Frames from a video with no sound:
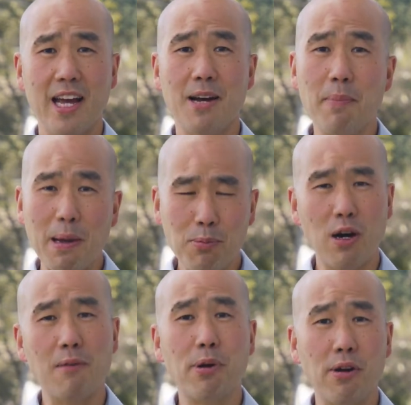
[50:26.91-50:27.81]
A member
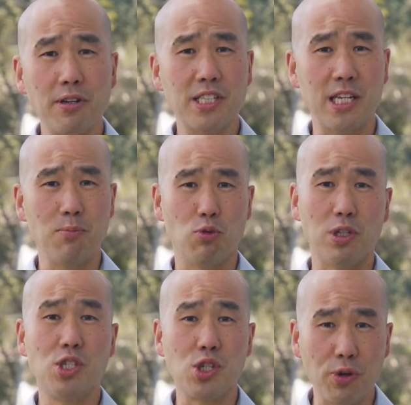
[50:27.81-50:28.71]
of our prayer team
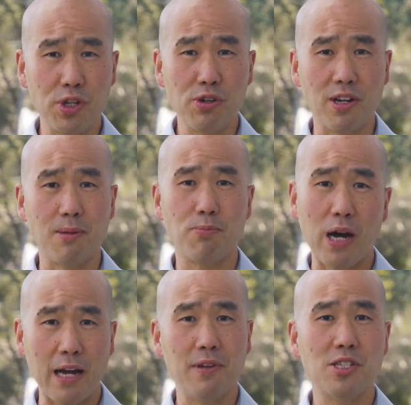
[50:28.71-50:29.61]
will join you in a
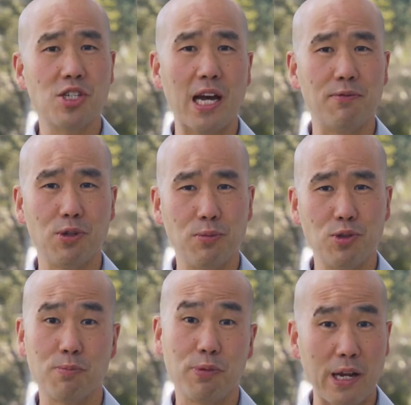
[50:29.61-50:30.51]
private chat
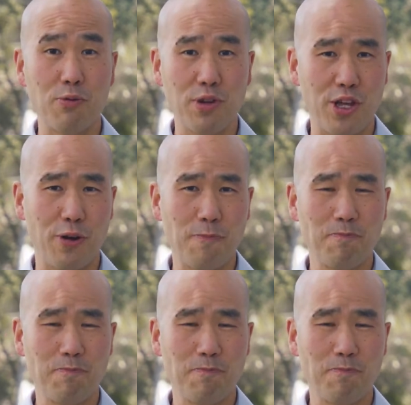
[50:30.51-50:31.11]
room to pray with you.